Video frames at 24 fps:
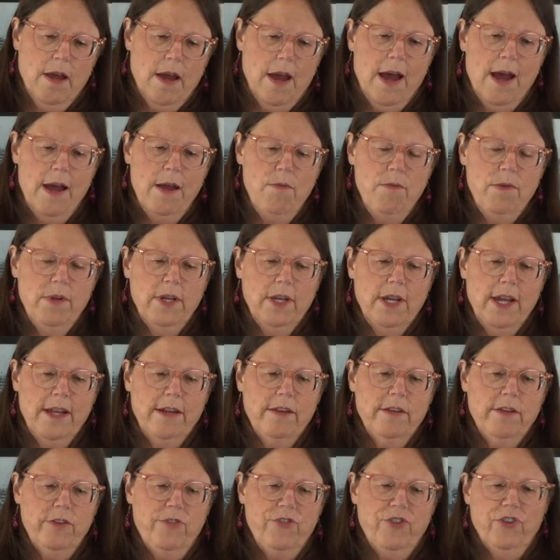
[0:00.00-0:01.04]
I would like
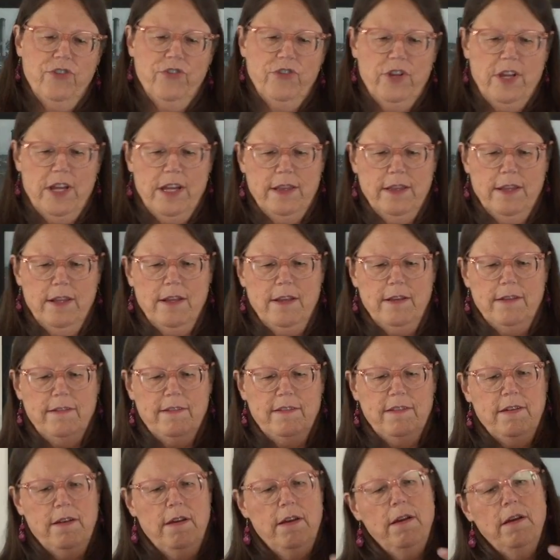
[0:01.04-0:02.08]
to just get
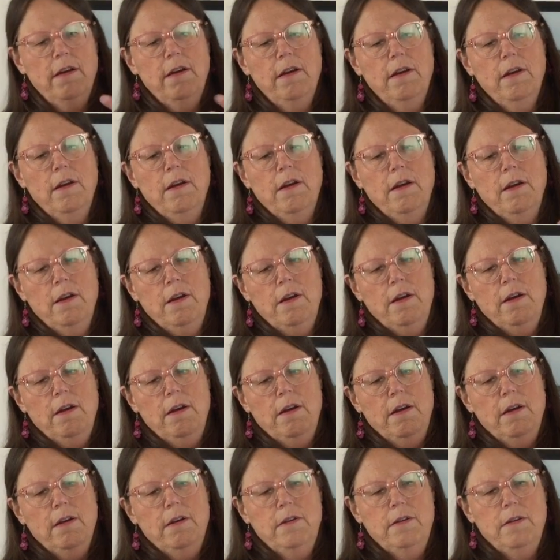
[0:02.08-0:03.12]
this
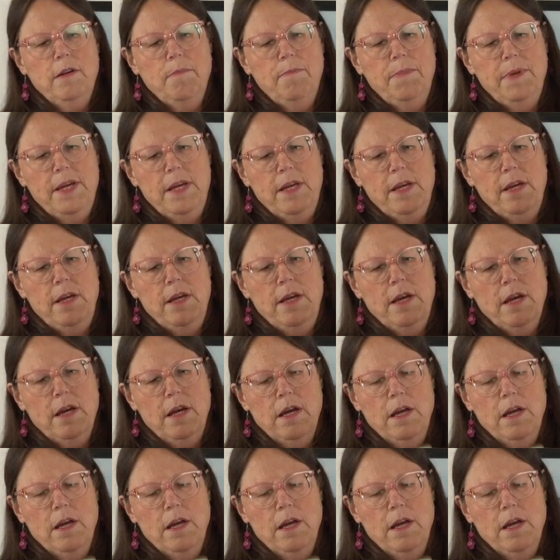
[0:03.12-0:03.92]
to be